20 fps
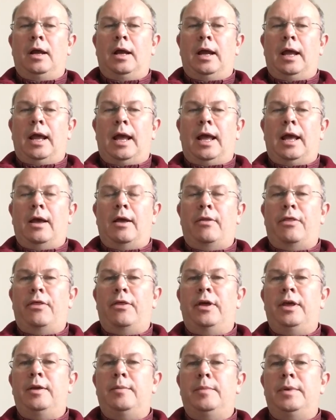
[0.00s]
Our
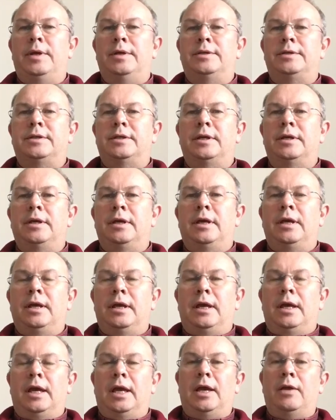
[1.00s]
theme is
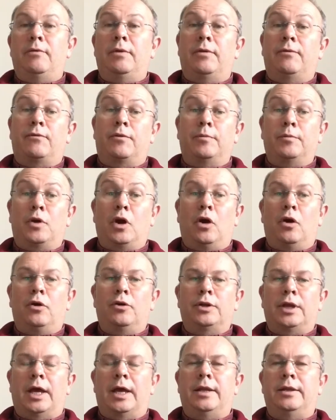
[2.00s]
hearing from God,
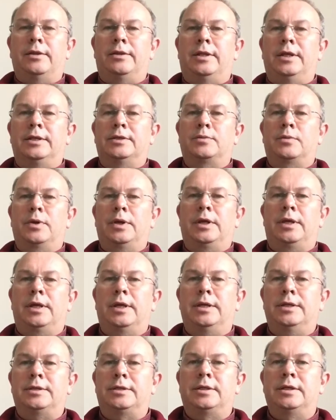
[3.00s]
and this week
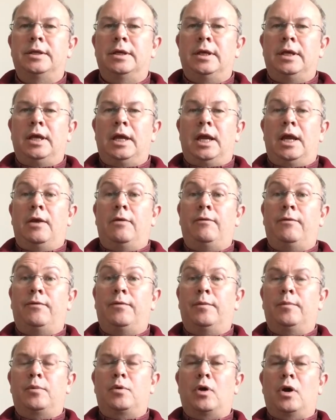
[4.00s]
it's hearing
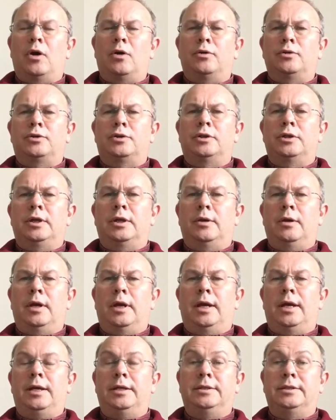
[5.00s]
from God
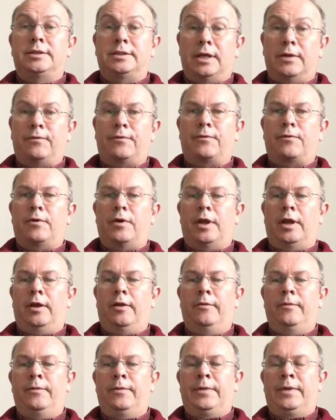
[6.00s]
in suffering.
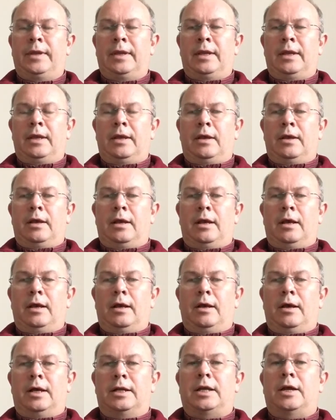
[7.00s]

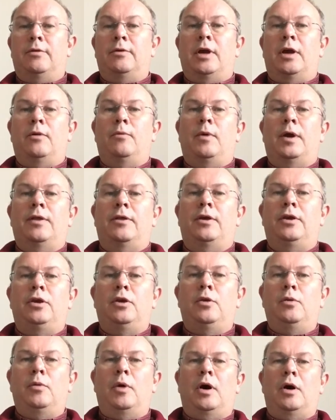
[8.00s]
I don't know whether
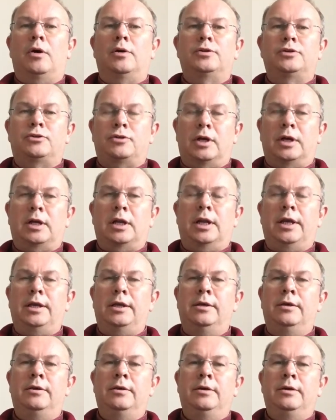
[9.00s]
you are struggling,
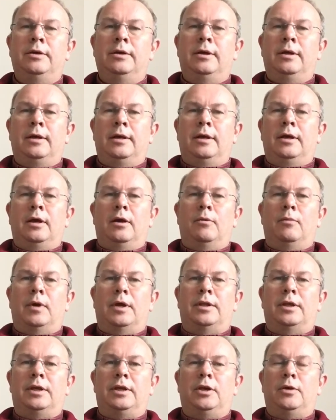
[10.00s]

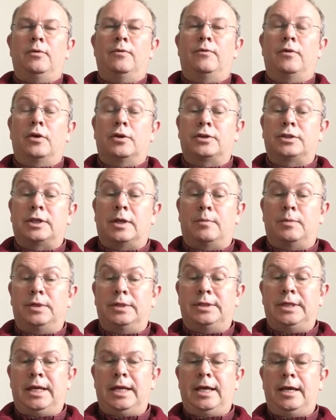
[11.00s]
whether you've lost someone
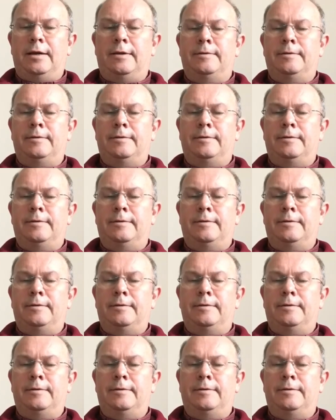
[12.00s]
dear,